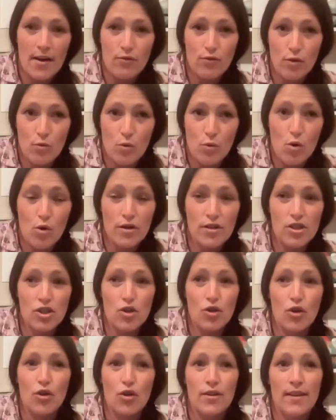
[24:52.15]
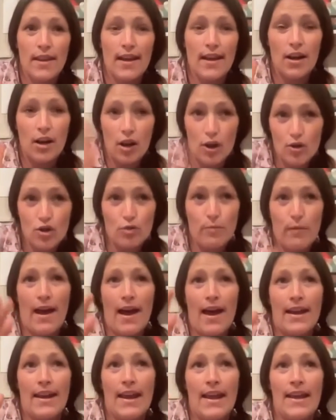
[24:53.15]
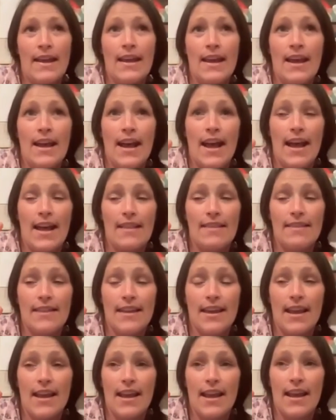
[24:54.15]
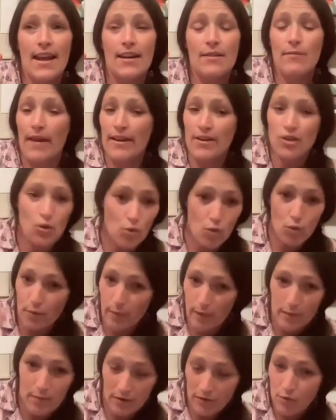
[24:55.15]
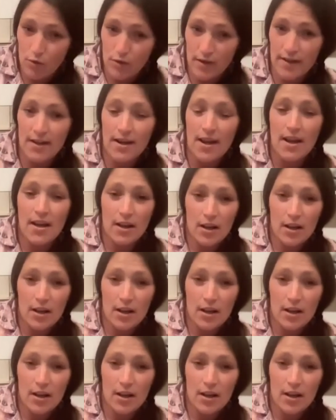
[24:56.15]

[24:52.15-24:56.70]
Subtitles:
rewards, you could then close your party and then make sure all your people have ordered,